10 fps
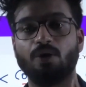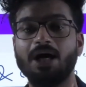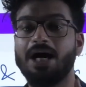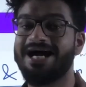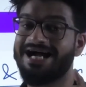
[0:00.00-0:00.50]
or
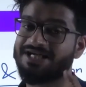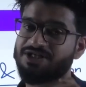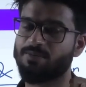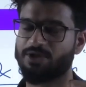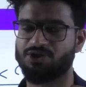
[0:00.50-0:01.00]
a
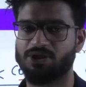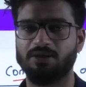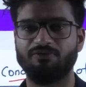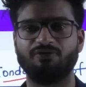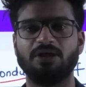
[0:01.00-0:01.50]
action
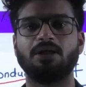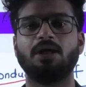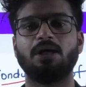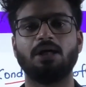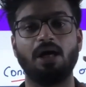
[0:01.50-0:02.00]
potential? We'll
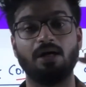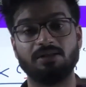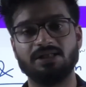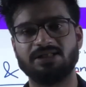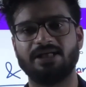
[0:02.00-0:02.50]

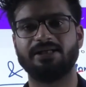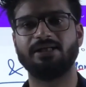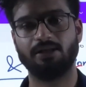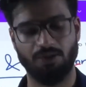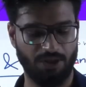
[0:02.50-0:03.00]
understand
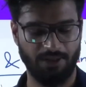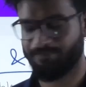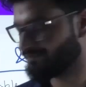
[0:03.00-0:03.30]
it today.